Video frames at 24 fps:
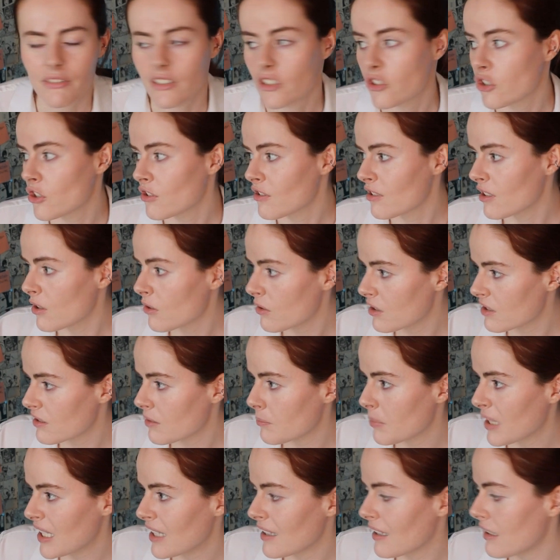It just looks a
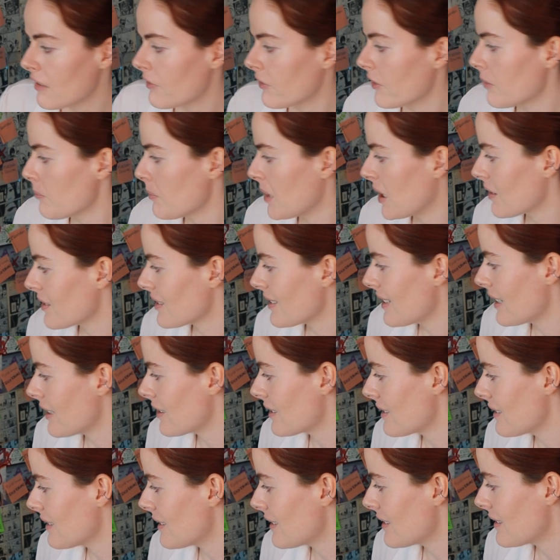bit different because
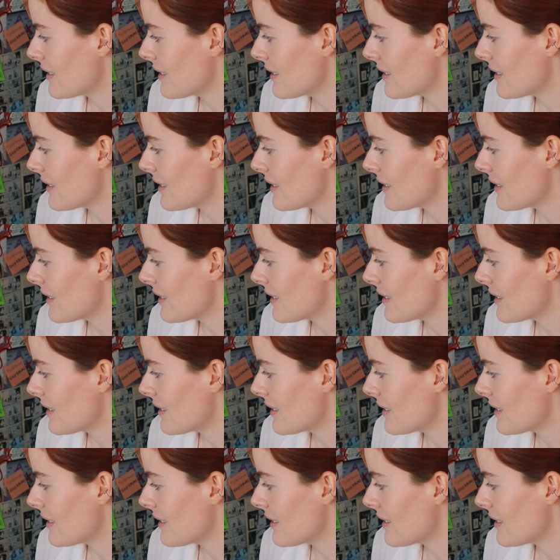there's this